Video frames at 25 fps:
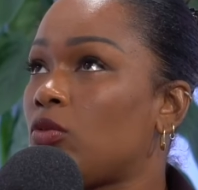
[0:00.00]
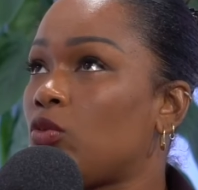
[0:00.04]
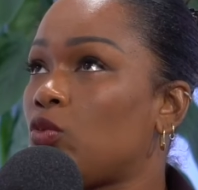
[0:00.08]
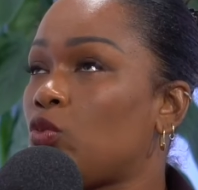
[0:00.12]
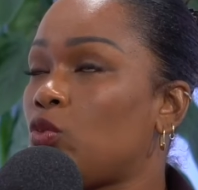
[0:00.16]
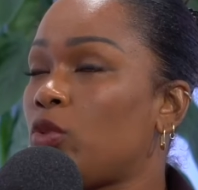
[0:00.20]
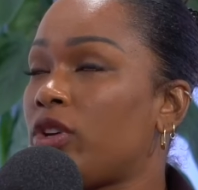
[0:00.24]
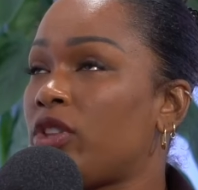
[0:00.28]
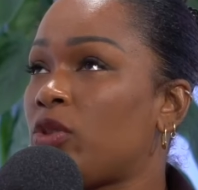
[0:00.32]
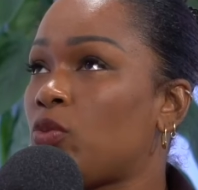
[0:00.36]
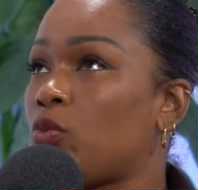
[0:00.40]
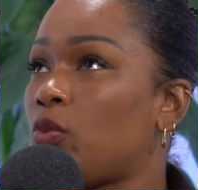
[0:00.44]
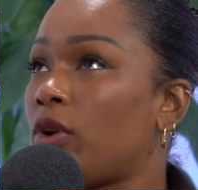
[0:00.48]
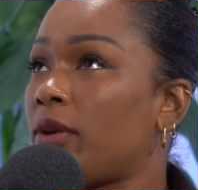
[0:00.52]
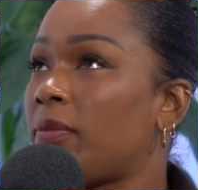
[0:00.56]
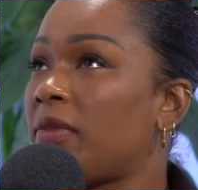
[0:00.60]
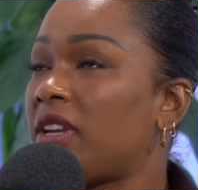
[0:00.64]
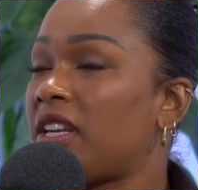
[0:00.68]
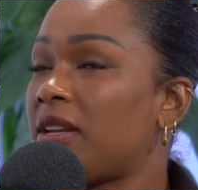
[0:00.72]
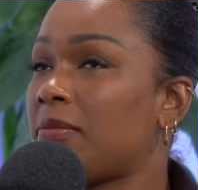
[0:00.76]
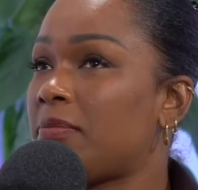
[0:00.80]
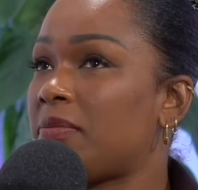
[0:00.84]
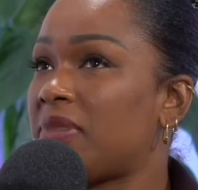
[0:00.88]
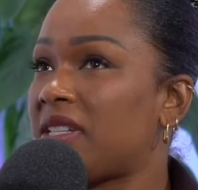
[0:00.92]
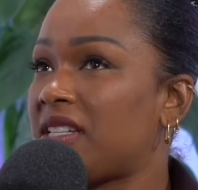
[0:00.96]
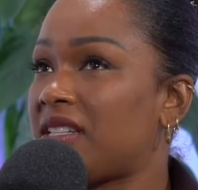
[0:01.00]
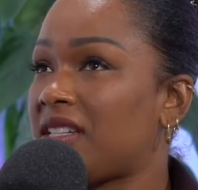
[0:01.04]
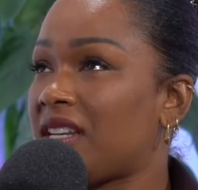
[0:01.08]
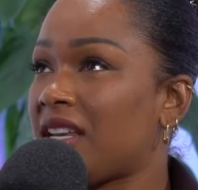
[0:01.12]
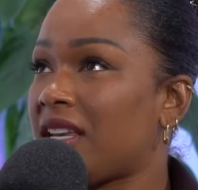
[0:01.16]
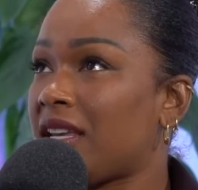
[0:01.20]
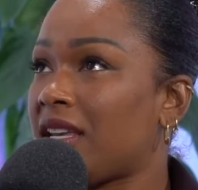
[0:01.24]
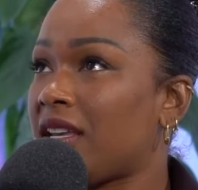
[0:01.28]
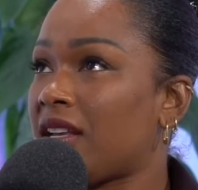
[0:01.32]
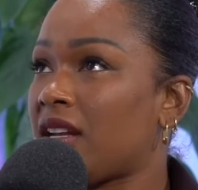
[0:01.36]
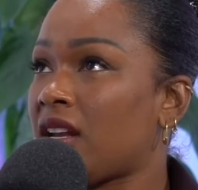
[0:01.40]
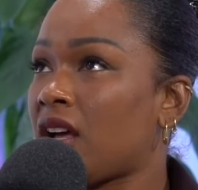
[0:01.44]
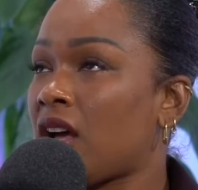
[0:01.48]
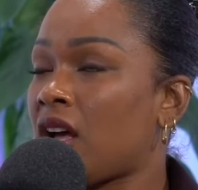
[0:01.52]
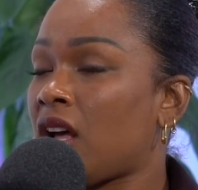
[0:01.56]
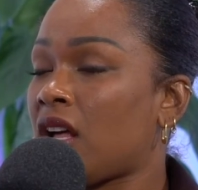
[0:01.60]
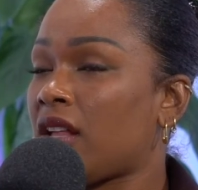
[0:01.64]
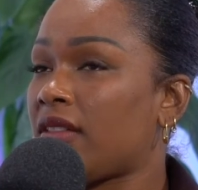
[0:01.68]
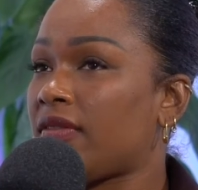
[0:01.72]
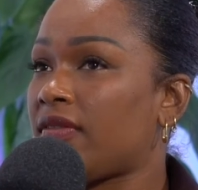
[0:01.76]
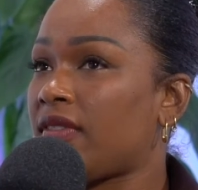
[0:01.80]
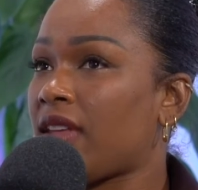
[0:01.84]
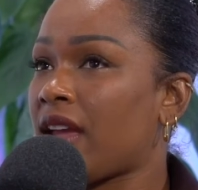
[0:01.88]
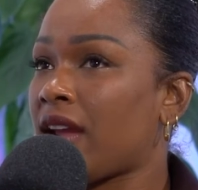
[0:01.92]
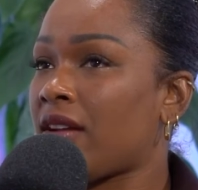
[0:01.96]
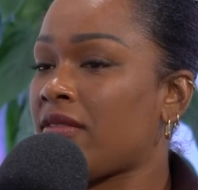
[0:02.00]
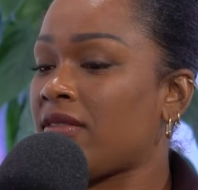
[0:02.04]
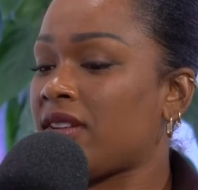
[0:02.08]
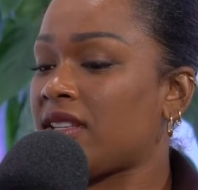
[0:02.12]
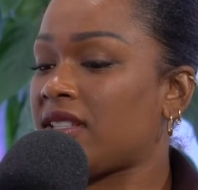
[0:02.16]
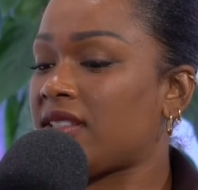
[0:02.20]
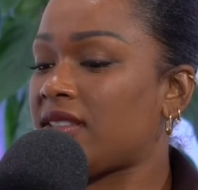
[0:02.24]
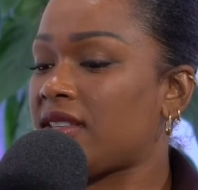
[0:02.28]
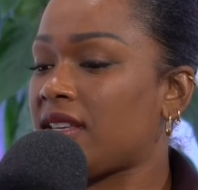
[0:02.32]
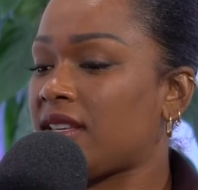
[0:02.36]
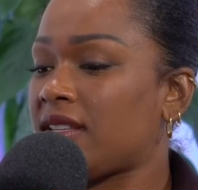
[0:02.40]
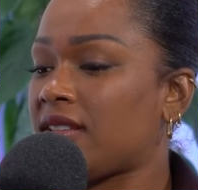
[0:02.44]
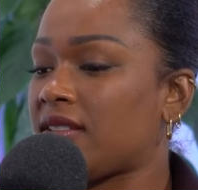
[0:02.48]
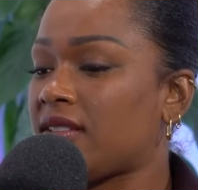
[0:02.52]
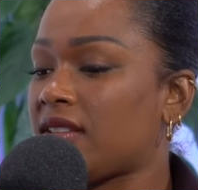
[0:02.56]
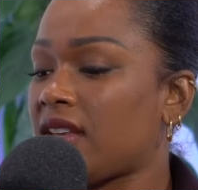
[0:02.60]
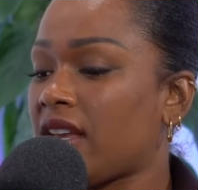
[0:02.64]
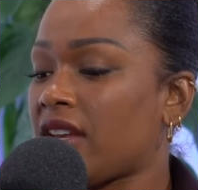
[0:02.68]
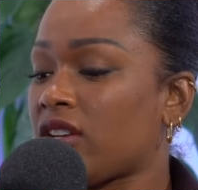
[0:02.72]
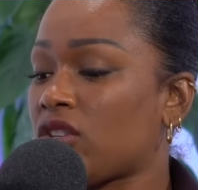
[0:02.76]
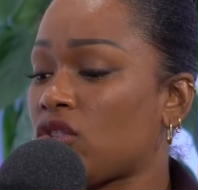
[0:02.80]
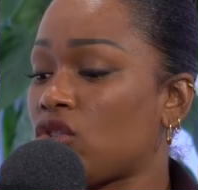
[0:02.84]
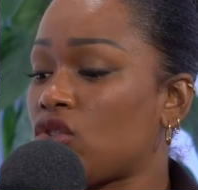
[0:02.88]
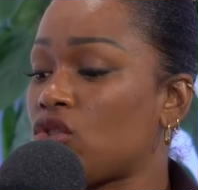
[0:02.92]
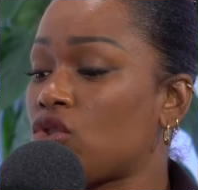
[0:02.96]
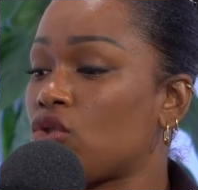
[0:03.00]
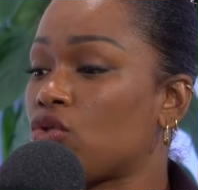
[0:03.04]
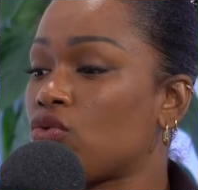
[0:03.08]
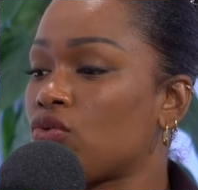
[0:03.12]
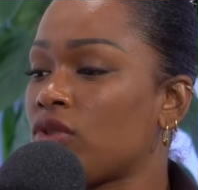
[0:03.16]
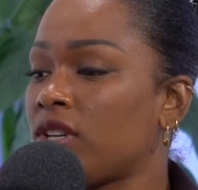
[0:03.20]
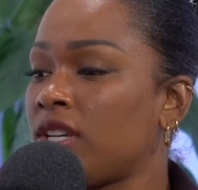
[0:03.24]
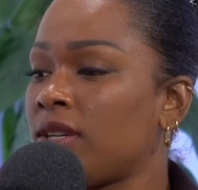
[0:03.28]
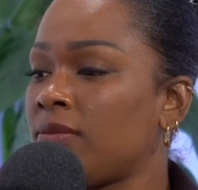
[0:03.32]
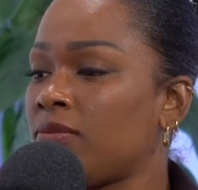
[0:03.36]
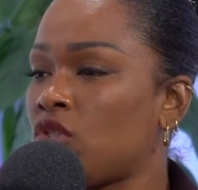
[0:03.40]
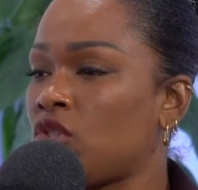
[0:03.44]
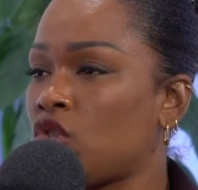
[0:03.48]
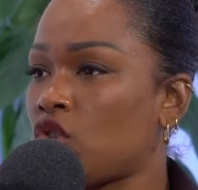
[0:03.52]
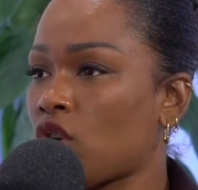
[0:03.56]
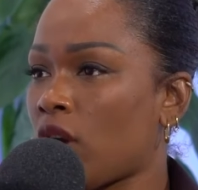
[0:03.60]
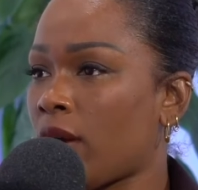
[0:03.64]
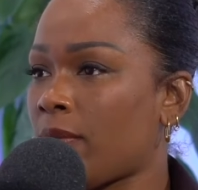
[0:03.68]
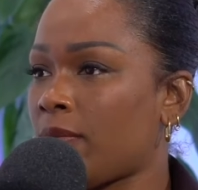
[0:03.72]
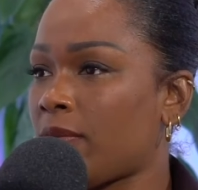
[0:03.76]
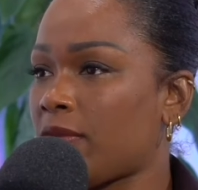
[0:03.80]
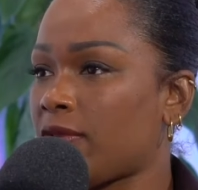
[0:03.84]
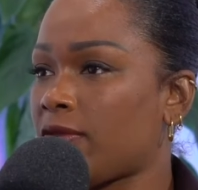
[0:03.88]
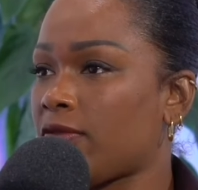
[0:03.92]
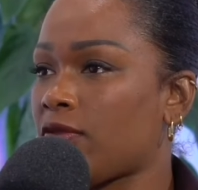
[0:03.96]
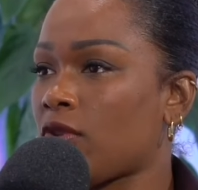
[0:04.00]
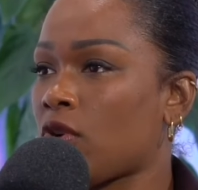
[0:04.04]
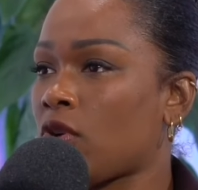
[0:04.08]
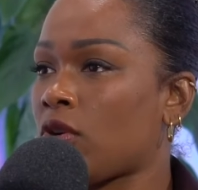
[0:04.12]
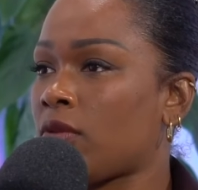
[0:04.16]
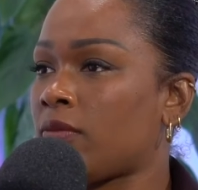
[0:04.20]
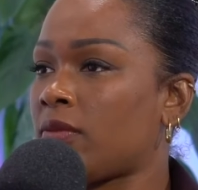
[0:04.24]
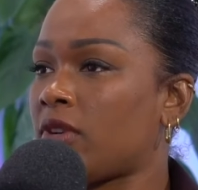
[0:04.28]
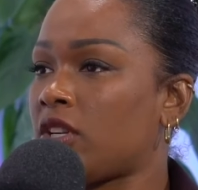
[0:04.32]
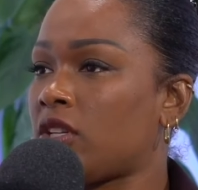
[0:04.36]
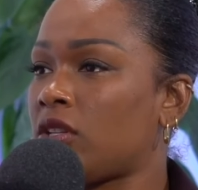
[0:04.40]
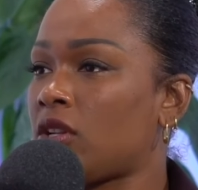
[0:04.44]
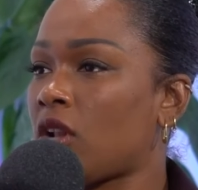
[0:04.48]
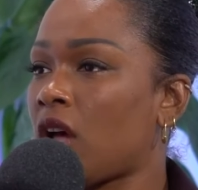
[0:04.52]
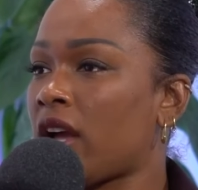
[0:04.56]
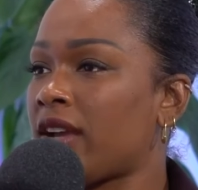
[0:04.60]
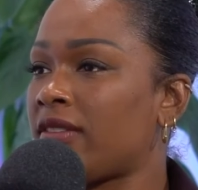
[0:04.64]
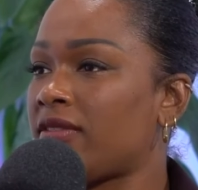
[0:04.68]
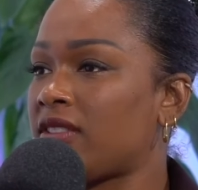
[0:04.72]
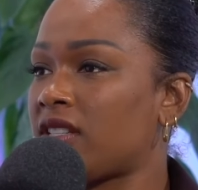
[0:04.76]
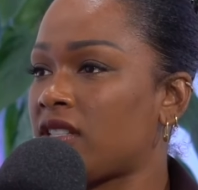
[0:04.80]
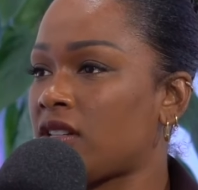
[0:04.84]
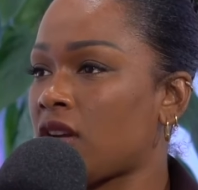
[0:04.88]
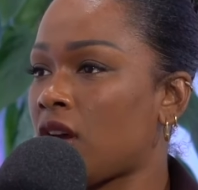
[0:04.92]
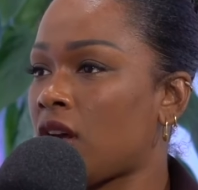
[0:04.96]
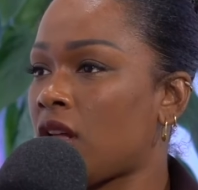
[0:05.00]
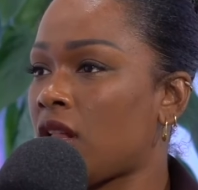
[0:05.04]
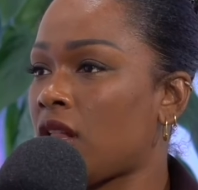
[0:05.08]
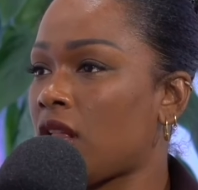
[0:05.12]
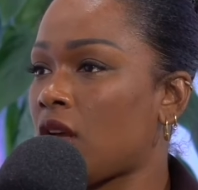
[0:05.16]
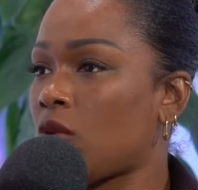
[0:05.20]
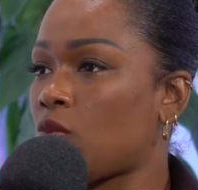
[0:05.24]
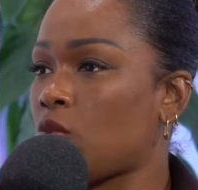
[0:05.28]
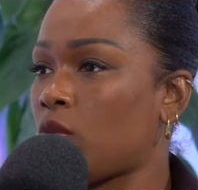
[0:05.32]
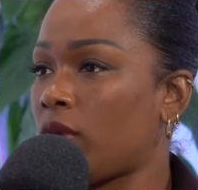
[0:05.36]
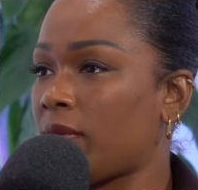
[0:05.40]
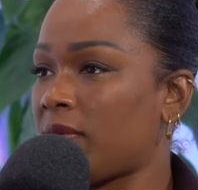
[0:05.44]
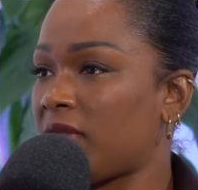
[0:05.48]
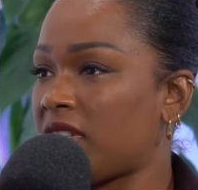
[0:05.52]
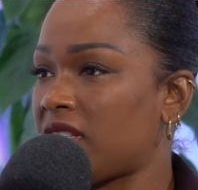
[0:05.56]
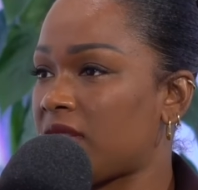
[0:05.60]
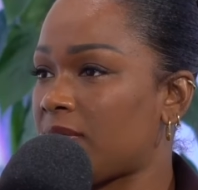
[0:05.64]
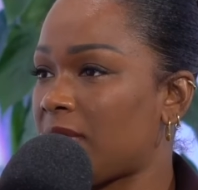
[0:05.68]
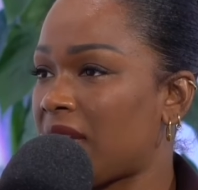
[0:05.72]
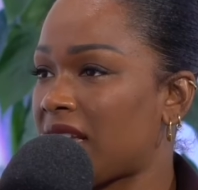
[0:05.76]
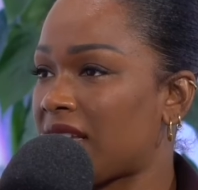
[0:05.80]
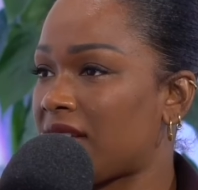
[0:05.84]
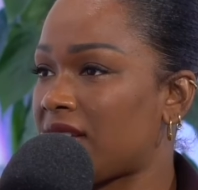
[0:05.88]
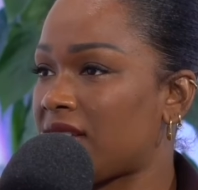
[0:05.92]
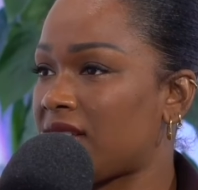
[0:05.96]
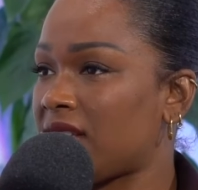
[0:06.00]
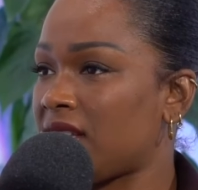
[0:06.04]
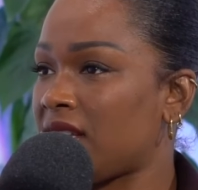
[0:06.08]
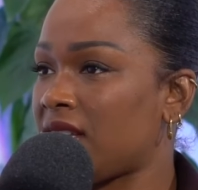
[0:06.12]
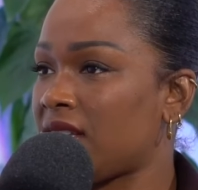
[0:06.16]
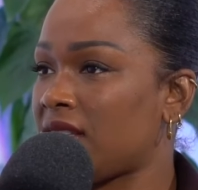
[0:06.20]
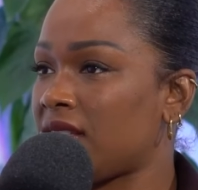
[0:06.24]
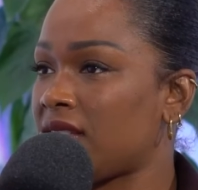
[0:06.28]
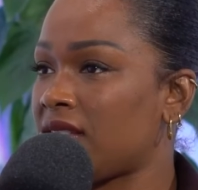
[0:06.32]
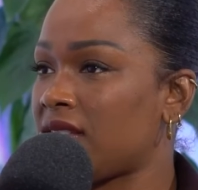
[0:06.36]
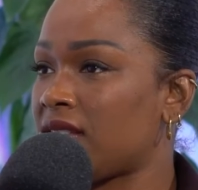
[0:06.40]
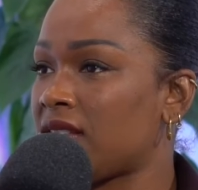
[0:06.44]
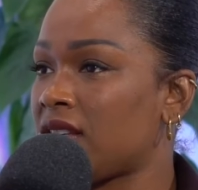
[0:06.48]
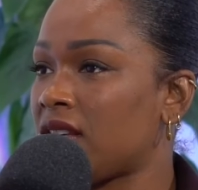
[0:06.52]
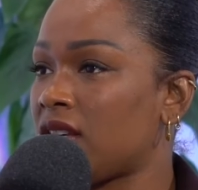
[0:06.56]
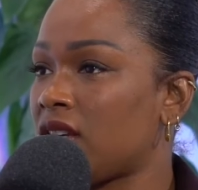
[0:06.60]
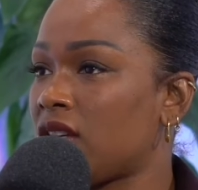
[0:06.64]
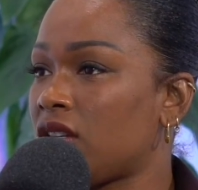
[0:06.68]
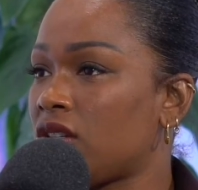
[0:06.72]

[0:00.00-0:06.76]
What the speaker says: With women in particular, there is this extreme jump from lifestyle and women's magazines